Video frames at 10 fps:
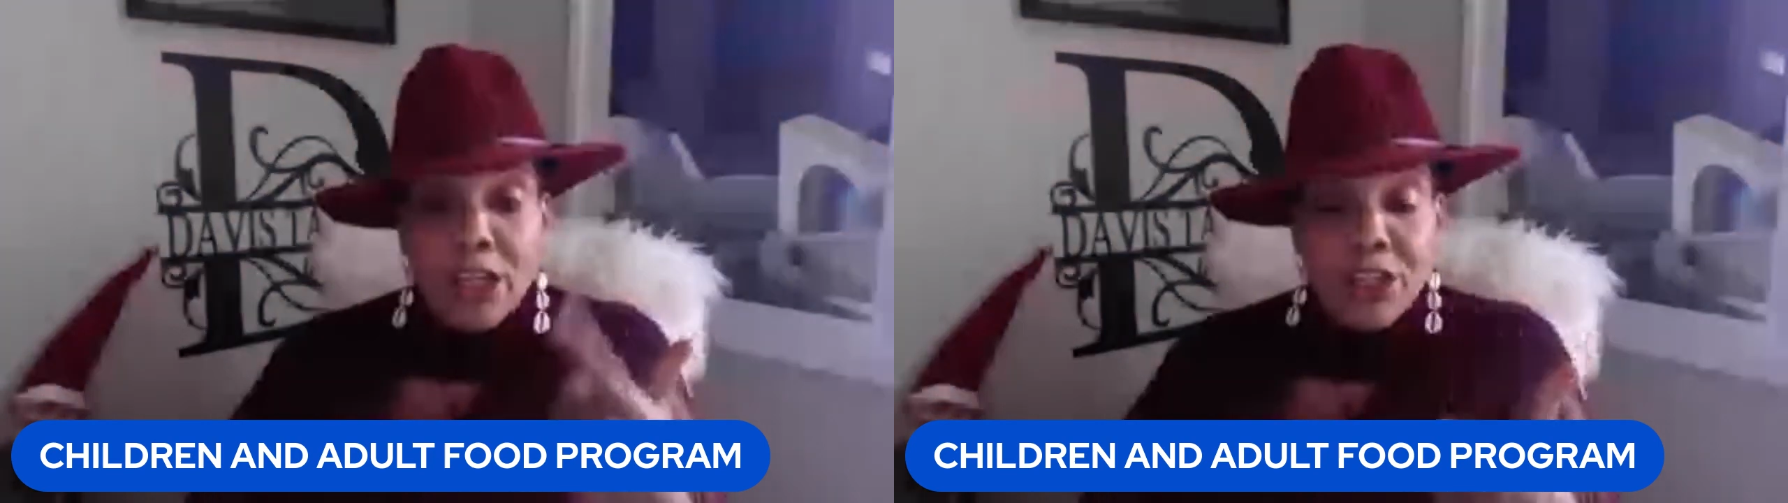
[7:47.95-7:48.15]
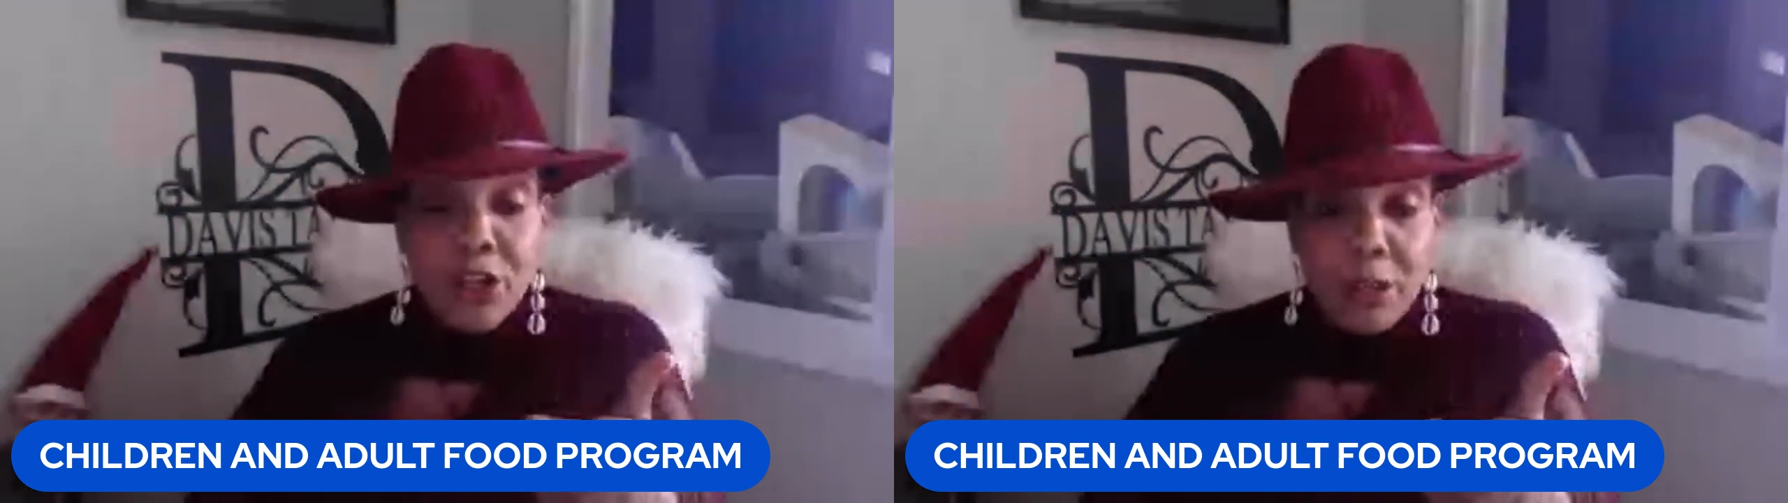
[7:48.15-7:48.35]

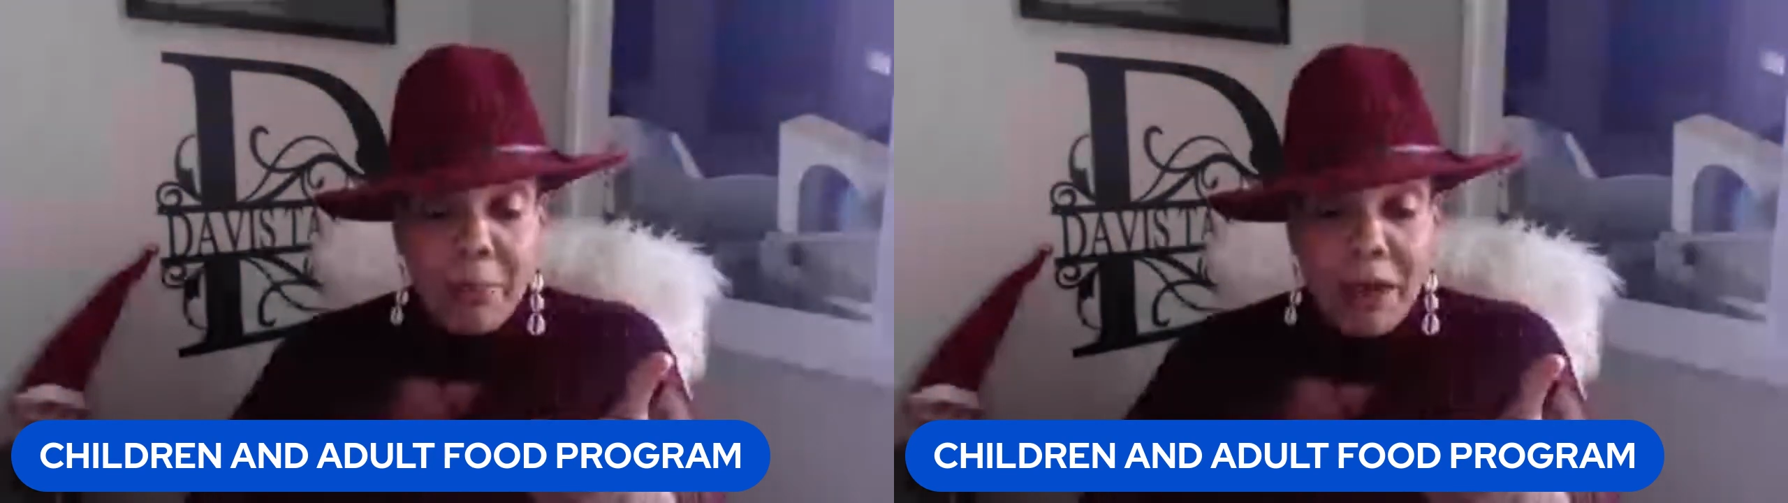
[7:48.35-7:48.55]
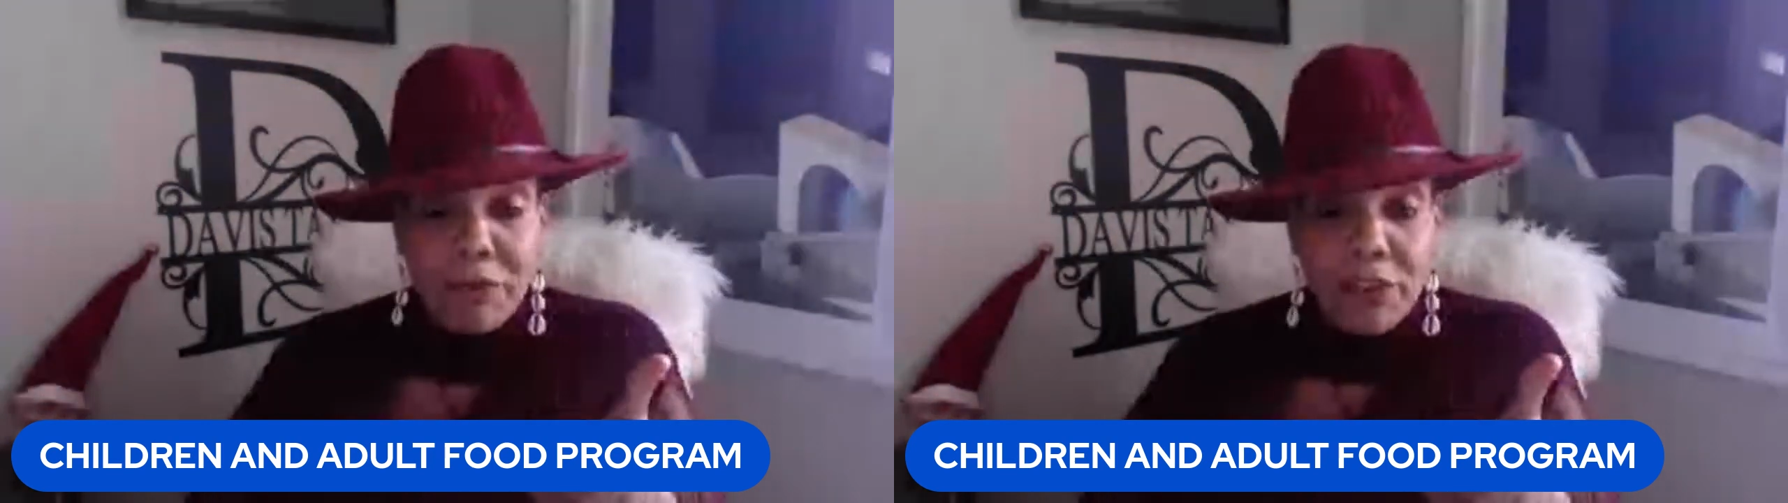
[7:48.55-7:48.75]
a
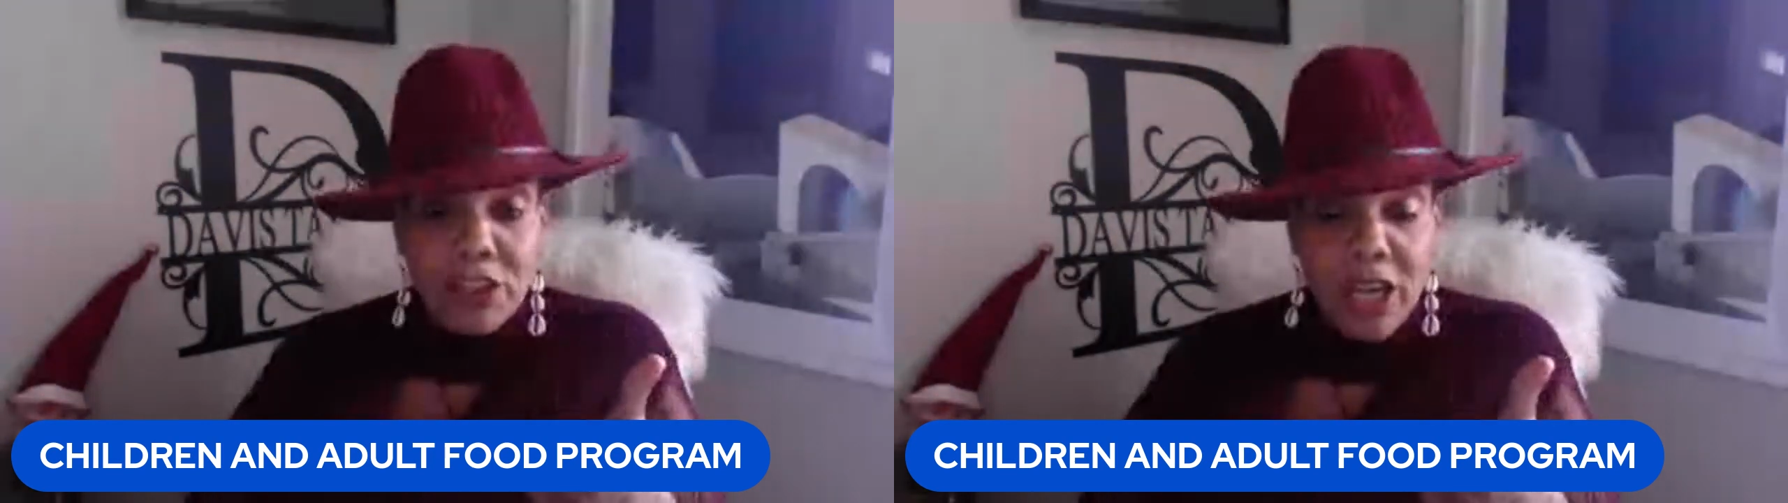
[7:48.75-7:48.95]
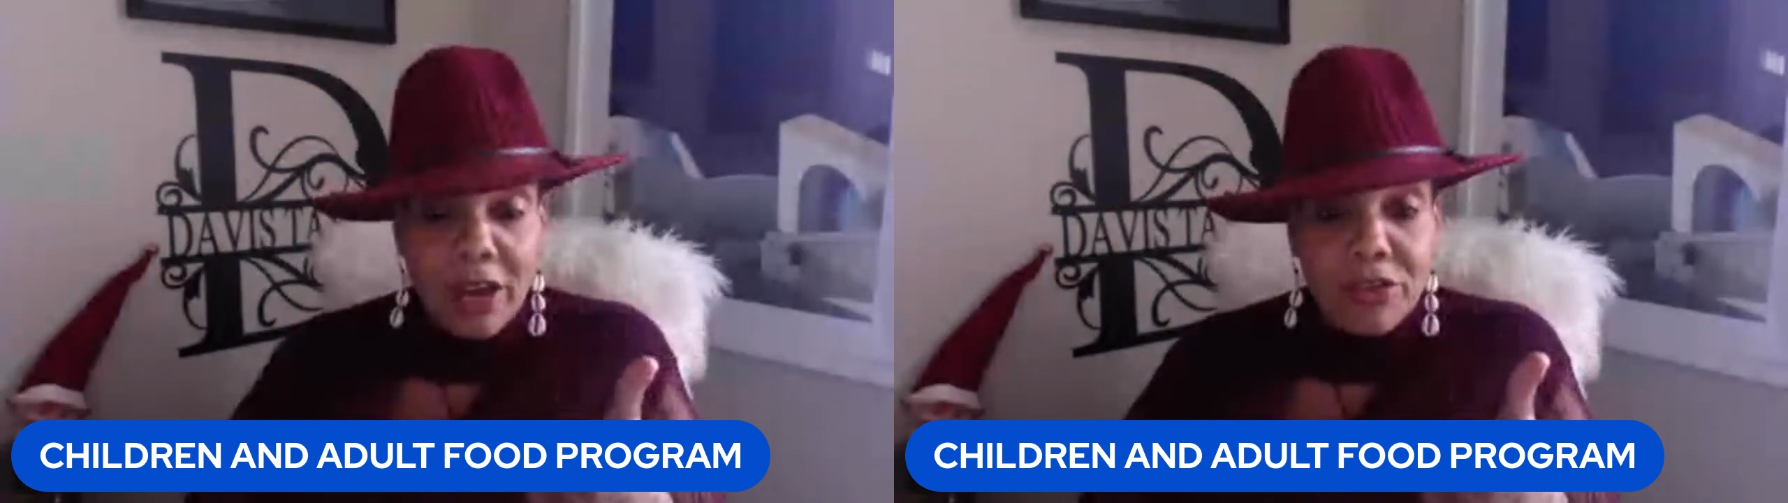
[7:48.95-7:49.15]
certain amount for
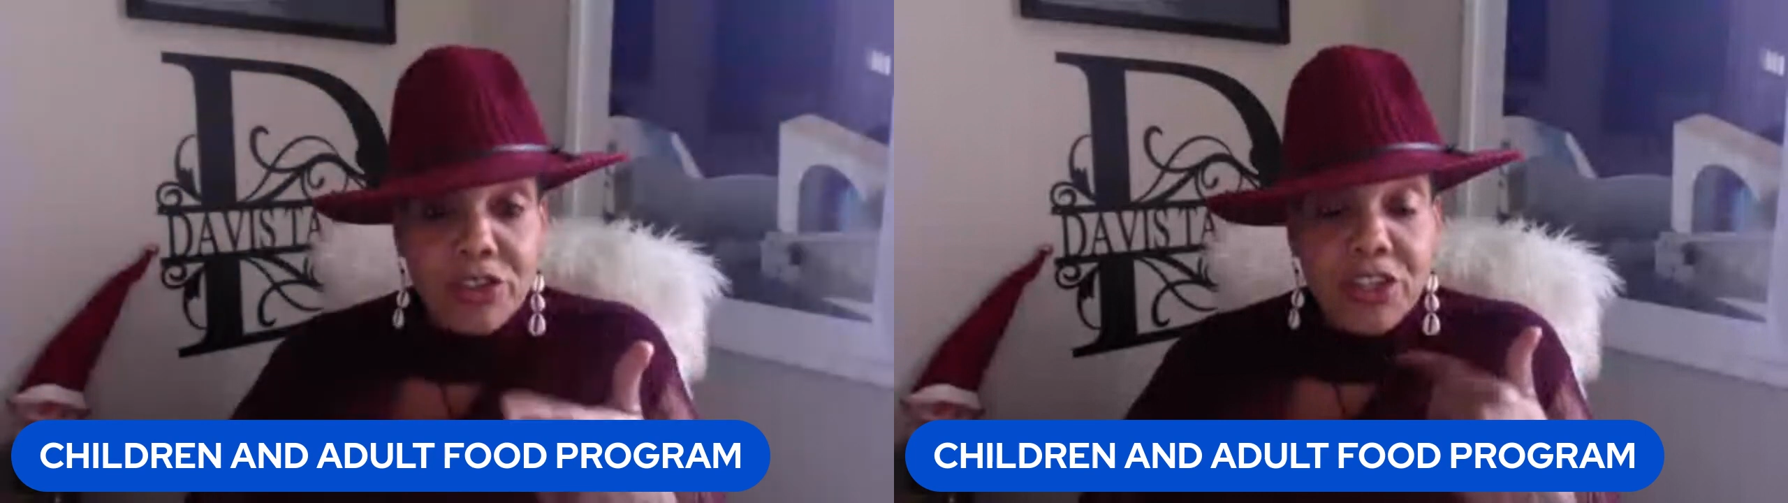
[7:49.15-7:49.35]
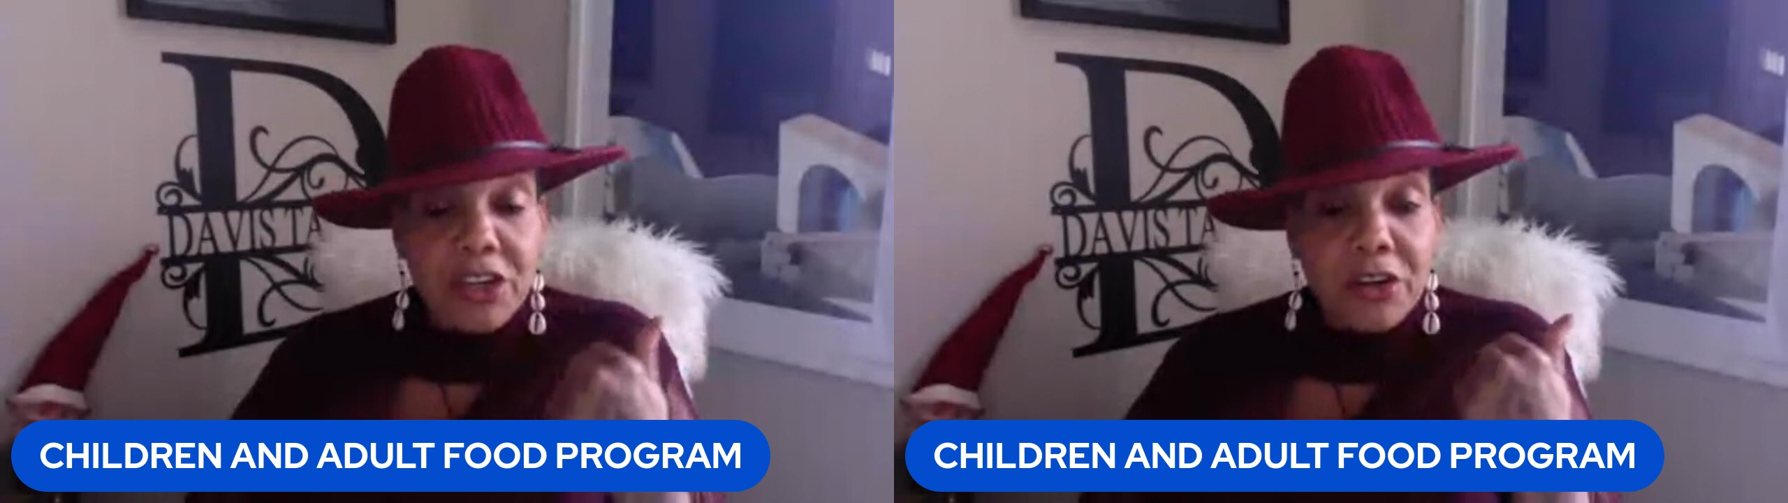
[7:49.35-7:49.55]
the
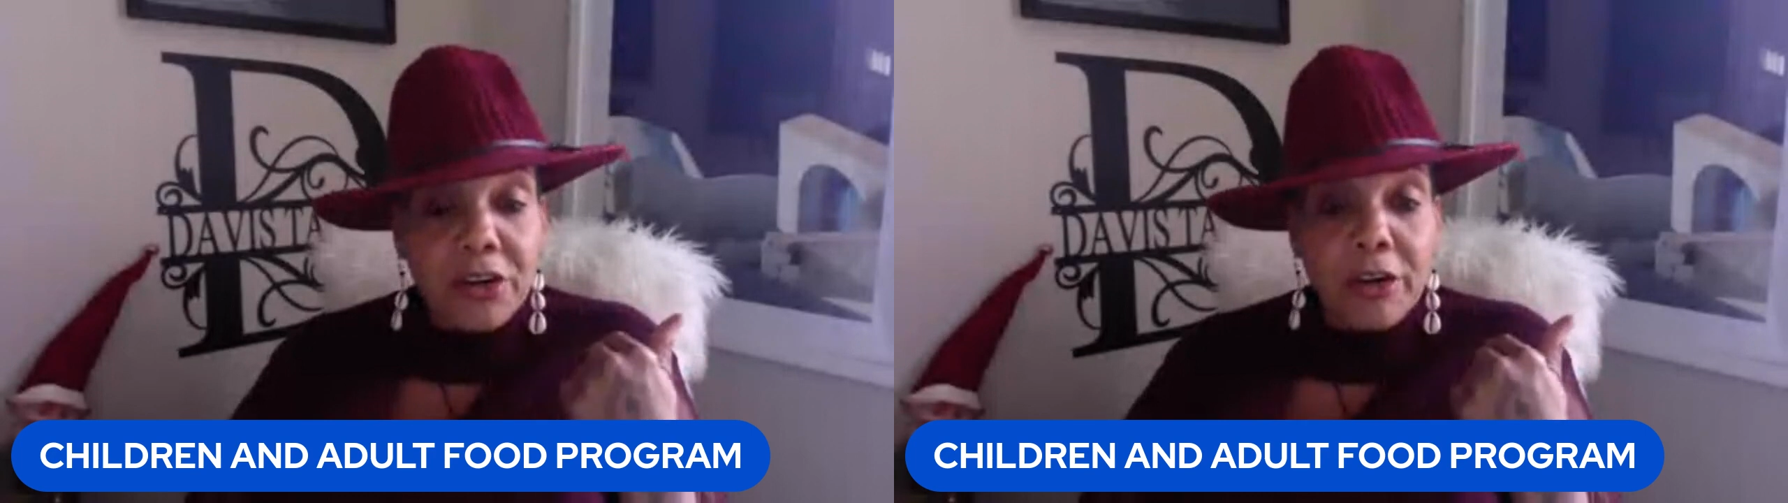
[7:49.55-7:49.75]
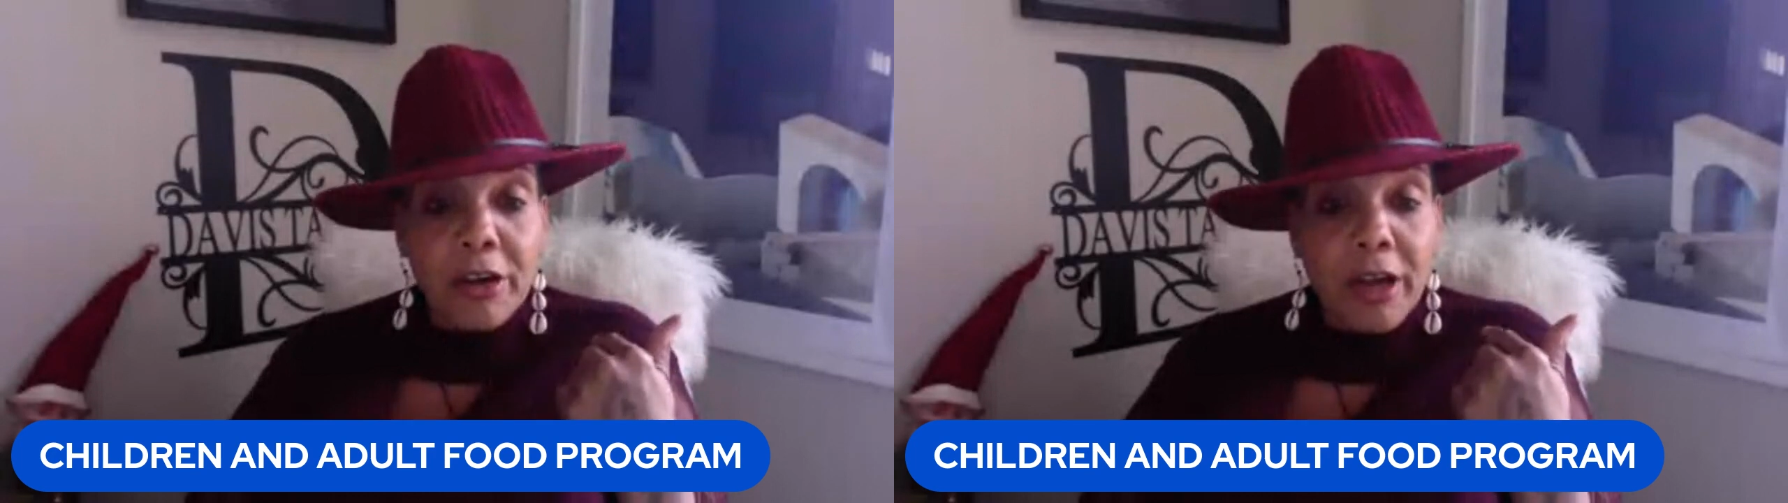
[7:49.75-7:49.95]
child's
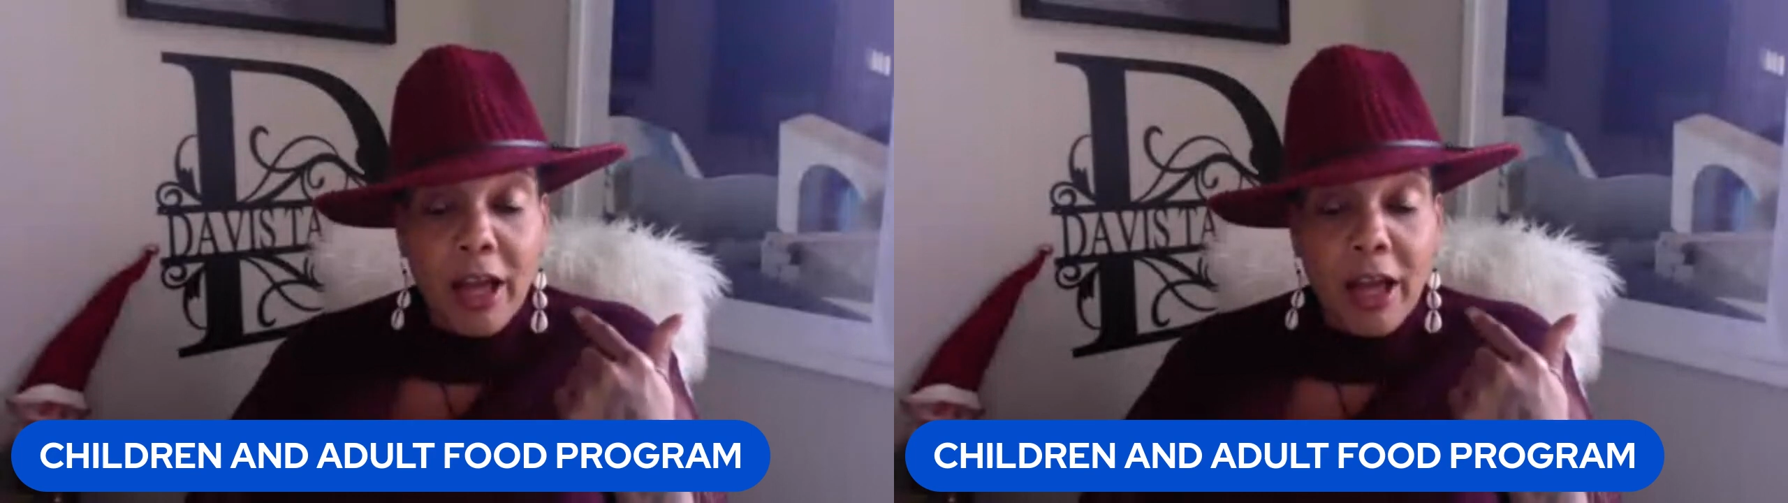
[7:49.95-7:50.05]
dinner,